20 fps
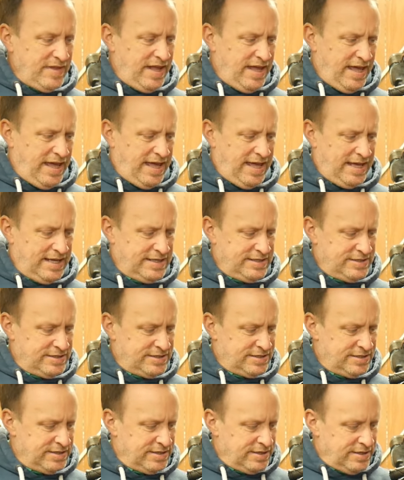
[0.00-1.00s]

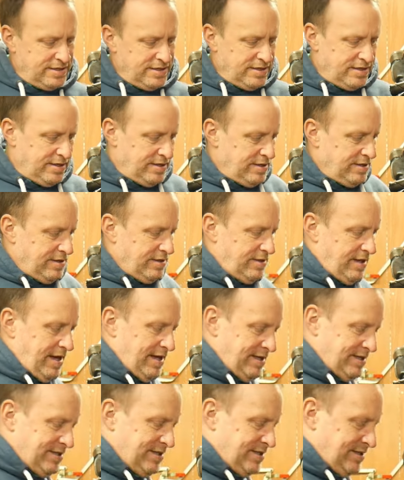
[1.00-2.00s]
and
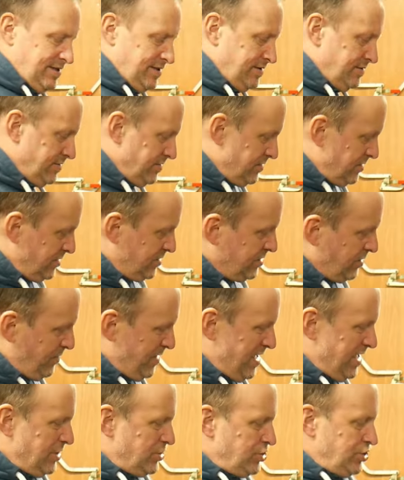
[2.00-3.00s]
there's some
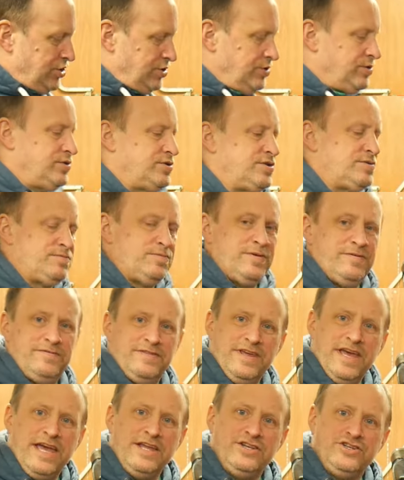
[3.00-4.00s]
issues with
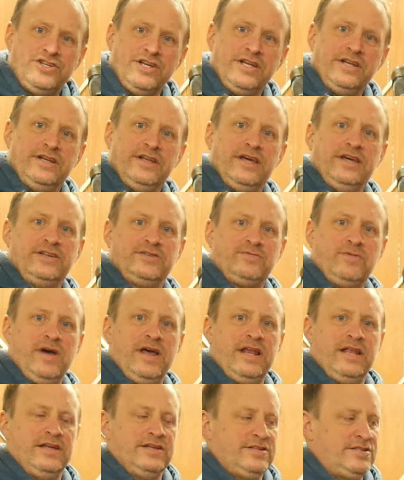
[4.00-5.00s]
the engine as
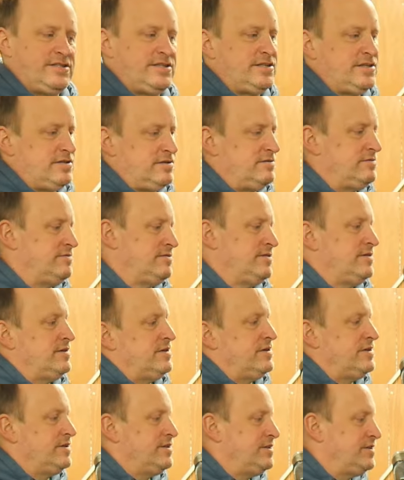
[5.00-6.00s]
well as
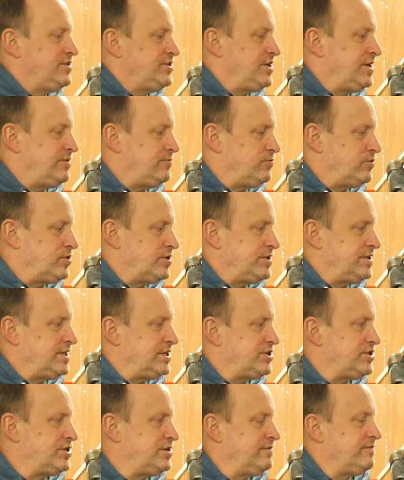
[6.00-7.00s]
the general
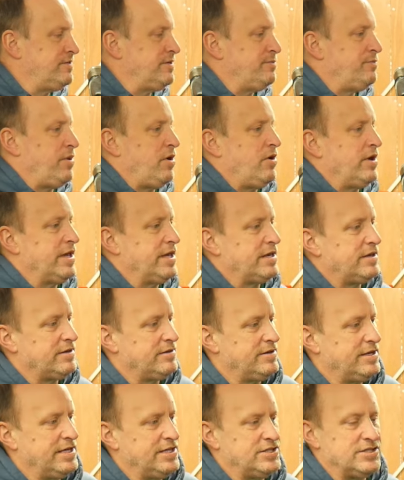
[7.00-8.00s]
condition of the bike
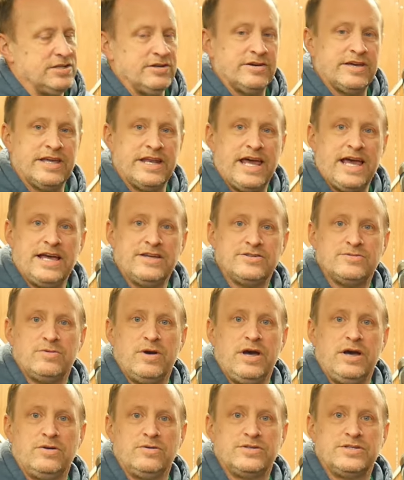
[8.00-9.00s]
needs looking at as
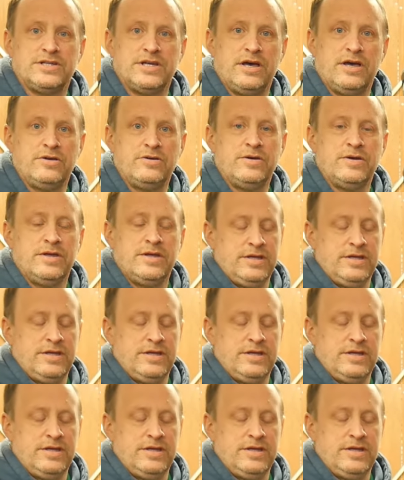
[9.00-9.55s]
well. So